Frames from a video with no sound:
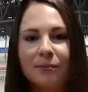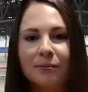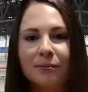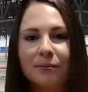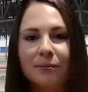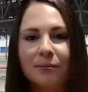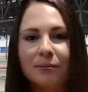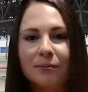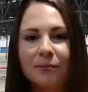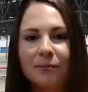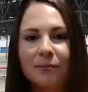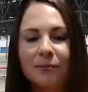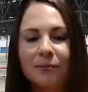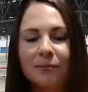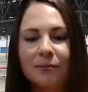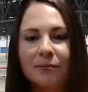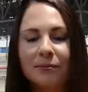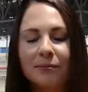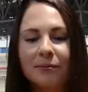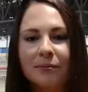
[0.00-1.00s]

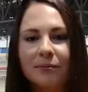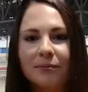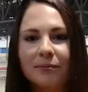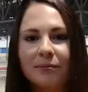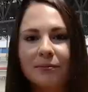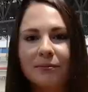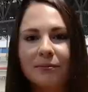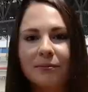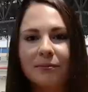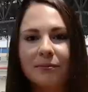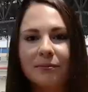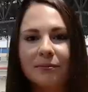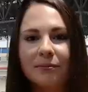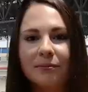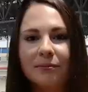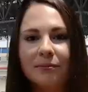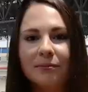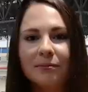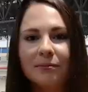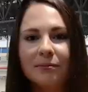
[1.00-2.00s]

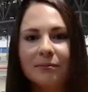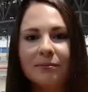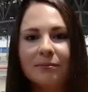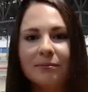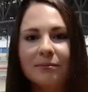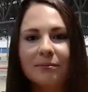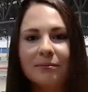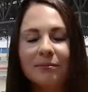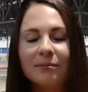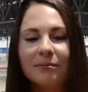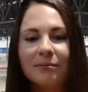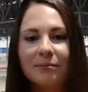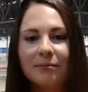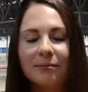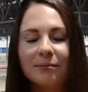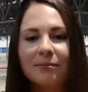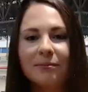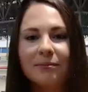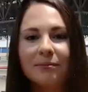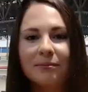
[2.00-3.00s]

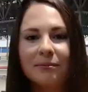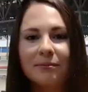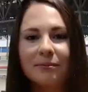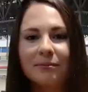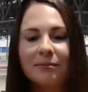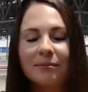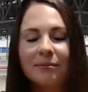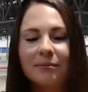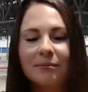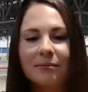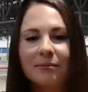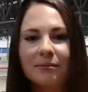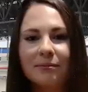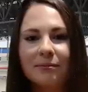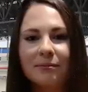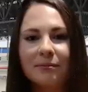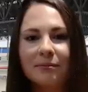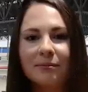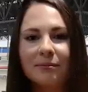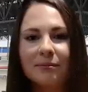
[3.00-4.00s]

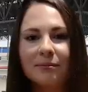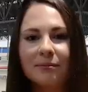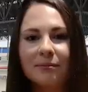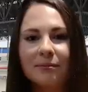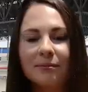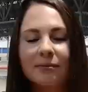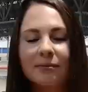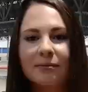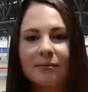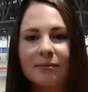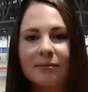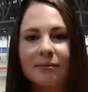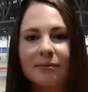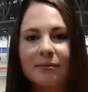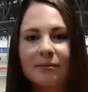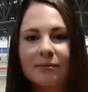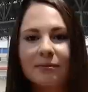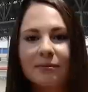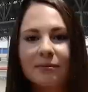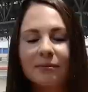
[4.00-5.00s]

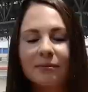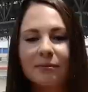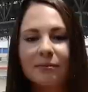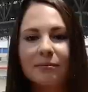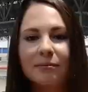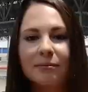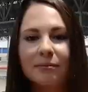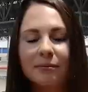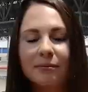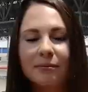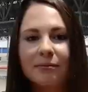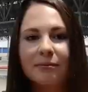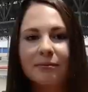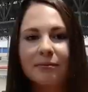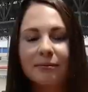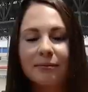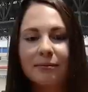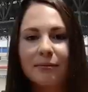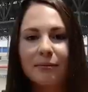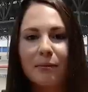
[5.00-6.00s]

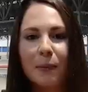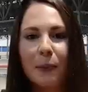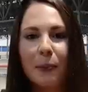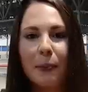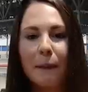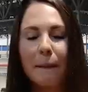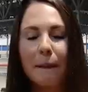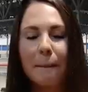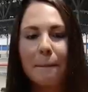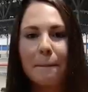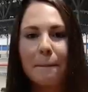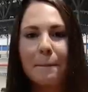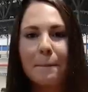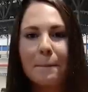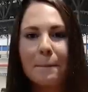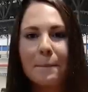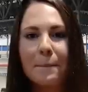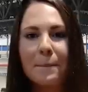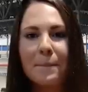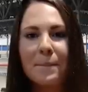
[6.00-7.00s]

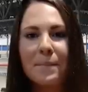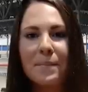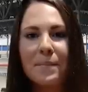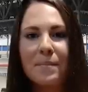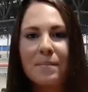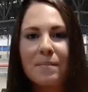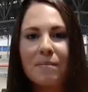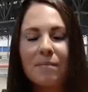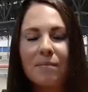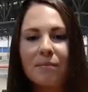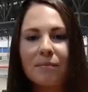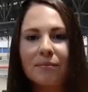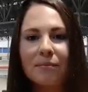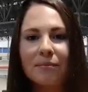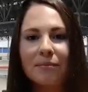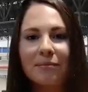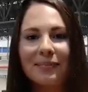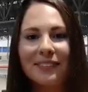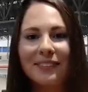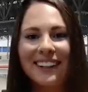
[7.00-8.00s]
No words are spoken by the person on screen.